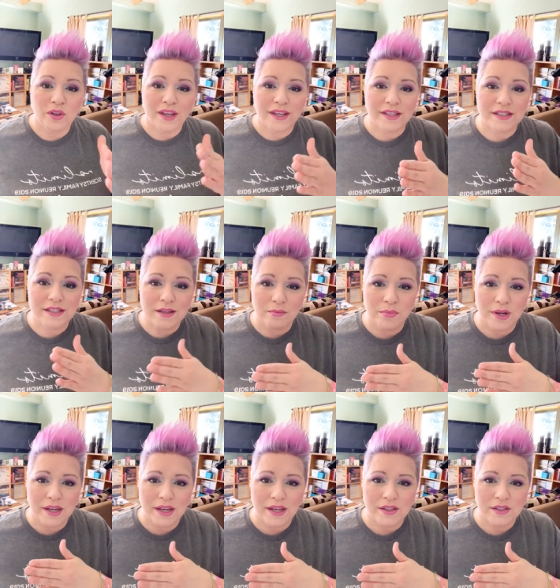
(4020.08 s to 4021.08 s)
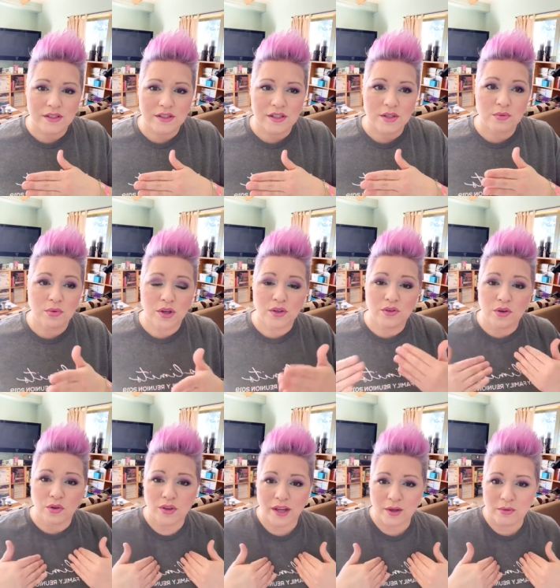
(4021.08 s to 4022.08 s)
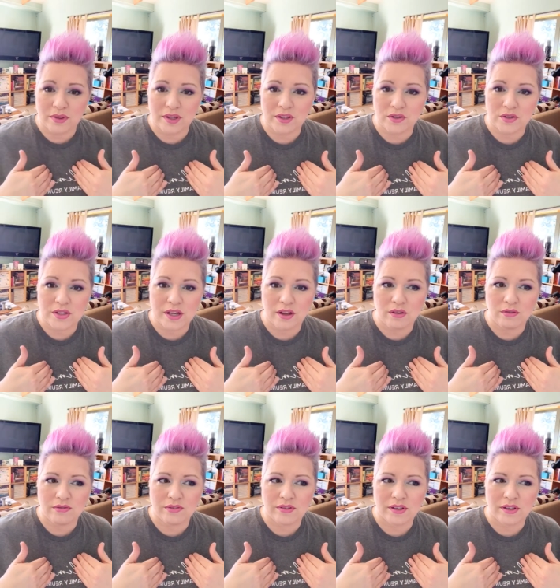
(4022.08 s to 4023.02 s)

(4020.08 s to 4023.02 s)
like in somebody else is what you don't like within yourself.